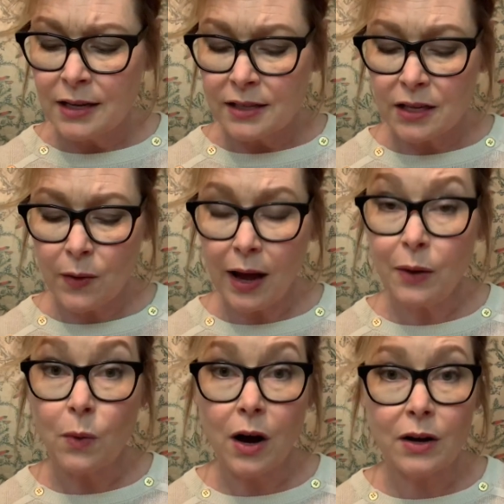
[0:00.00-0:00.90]
So I
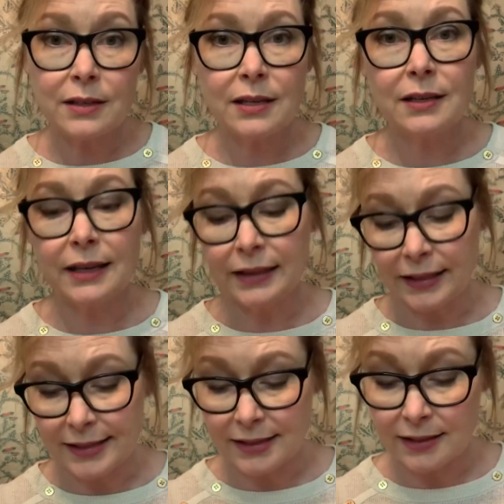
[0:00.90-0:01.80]
walked and
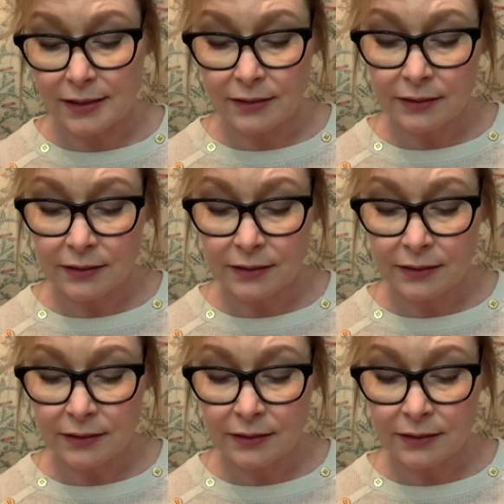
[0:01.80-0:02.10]
listened.